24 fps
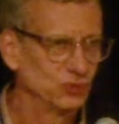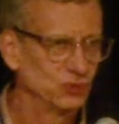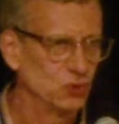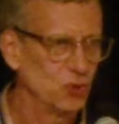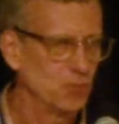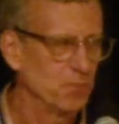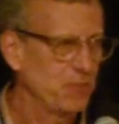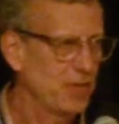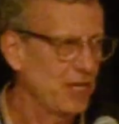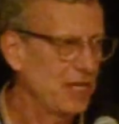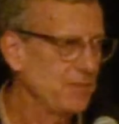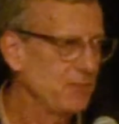or
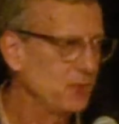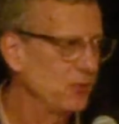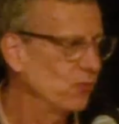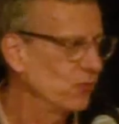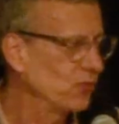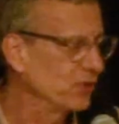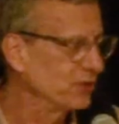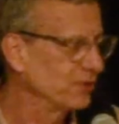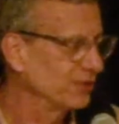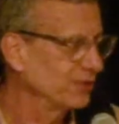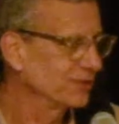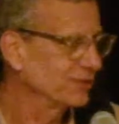maybe
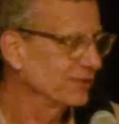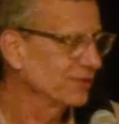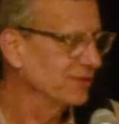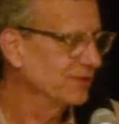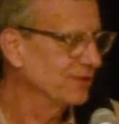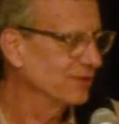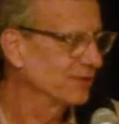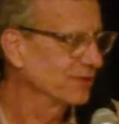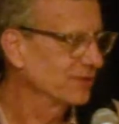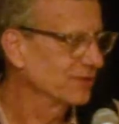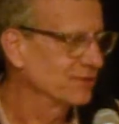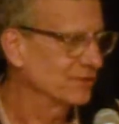one
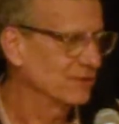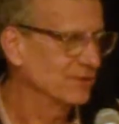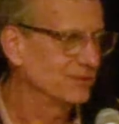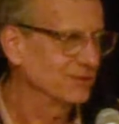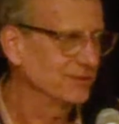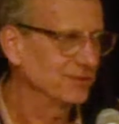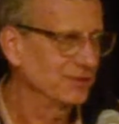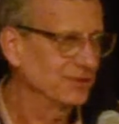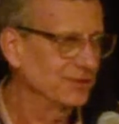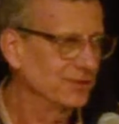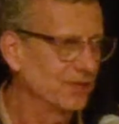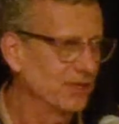
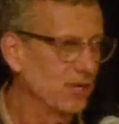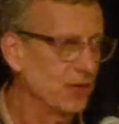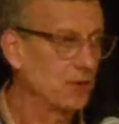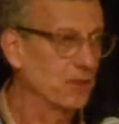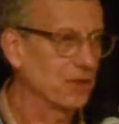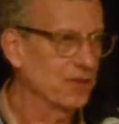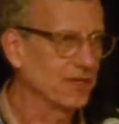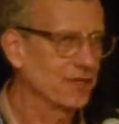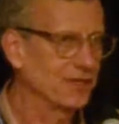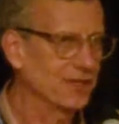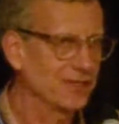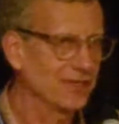
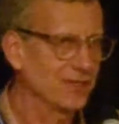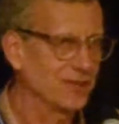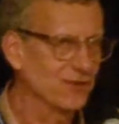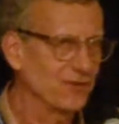and